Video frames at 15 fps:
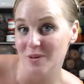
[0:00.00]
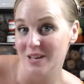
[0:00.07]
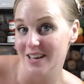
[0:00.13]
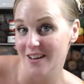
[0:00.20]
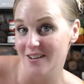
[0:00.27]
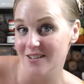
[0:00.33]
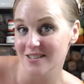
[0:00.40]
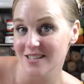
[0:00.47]

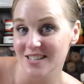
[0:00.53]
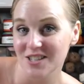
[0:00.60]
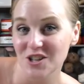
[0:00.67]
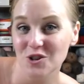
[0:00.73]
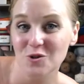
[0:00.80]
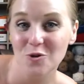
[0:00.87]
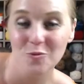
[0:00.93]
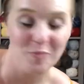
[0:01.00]
beginners,
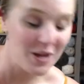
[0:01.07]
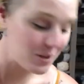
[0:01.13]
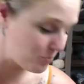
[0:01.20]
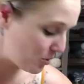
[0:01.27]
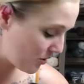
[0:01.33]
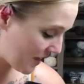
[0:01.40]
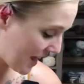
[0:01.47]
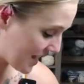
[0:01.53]
you
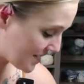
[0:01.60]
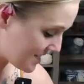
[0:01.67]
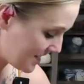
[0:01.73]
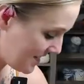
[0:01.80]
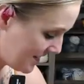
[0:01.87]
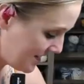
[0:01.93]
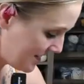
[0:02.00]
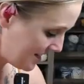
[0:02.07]
people that
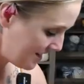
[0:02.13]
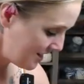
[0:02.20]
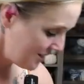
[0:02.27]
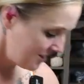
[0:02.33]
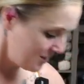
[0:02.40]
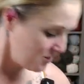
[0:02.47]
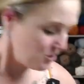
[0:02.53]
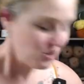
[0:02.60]

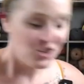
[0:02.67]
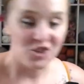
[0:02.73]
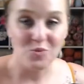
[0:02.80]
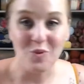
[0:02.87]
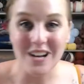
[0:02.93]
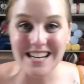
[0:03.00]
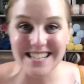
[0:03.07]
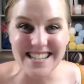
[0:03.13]
just
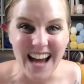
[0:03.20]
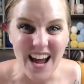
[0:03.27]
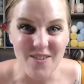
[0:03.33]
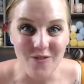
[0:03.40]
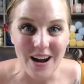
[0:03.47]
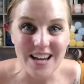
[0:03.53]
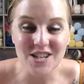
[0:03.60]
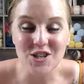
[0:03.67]
want to dive
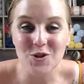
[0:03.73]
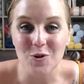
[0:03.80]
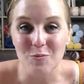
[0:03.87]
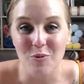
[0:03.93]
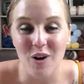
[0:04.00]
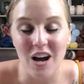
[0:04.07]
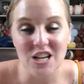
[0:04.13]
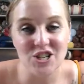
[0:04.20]
right into a
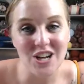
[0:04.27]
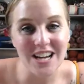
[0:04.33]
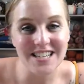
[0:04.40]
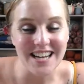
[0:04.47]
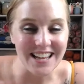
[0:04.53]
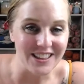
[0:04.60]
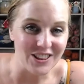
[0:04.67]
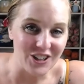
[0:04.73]
project
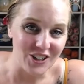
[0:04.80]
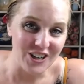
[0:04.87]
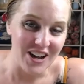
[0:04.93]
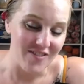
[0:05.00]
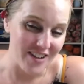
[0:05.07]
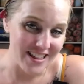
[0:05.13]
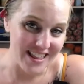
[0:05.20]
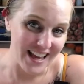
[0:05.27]
and learn
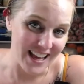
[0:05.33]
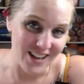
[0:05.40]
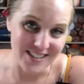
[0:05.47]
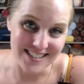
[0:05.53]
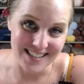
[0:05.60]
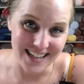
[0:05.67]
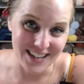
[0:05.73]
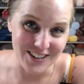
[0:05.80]
everything
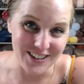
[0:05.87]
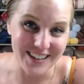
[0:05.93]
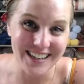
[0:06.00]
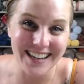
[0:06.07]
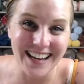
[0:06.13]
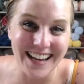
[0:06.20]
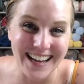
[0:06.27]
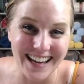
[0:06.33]
else later.
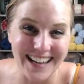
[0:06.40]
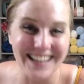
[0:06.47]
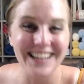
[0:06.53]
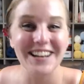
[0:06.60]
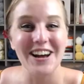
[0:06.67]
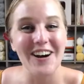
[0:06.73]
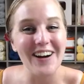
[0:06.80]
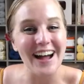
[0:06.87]

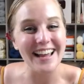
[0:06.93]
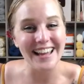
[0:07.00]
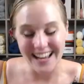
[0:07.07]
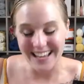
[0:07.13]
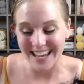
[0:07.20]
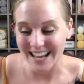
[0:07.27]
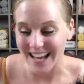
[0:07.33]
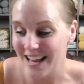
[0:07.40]
You know, I,
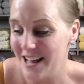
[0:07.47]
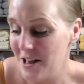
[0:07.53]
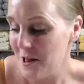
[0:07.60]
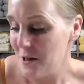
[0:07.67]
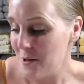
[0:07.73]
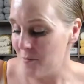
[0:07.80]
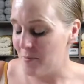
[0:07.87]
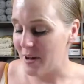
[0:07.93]
I get it.
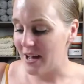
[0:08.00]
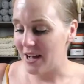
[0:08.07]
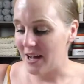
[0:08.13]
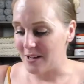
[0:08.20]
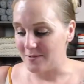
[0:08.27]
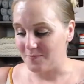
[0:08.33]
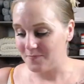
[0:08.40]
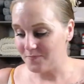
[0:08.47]
But
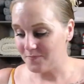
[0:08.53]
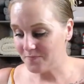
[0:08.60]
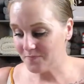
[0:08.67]
um,